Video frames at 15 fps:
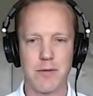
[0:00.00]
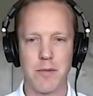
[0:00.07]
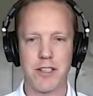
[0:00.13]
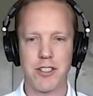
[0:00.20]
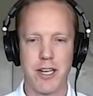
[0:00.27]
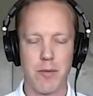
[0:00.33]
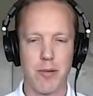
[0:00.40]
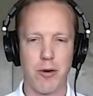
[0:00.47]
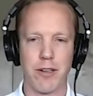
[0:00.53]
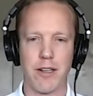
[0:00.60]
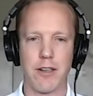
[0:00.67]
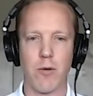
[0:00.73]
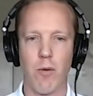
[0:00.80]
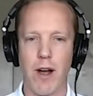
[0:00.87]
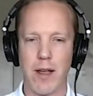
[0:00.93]
much input
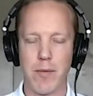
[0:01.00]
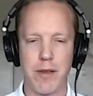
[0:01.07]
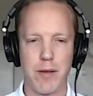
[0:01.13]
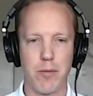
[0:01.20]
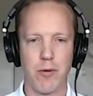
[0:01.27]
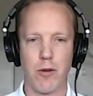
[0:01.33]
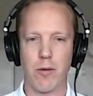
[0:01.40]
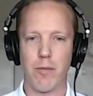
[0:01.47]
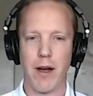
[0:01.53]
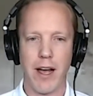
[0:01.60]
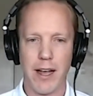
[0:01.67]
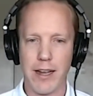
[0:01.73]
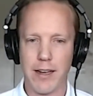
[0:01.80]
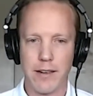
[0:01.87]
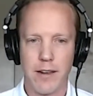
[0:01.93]
into why people are
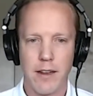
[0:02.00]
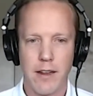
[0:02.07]
buying.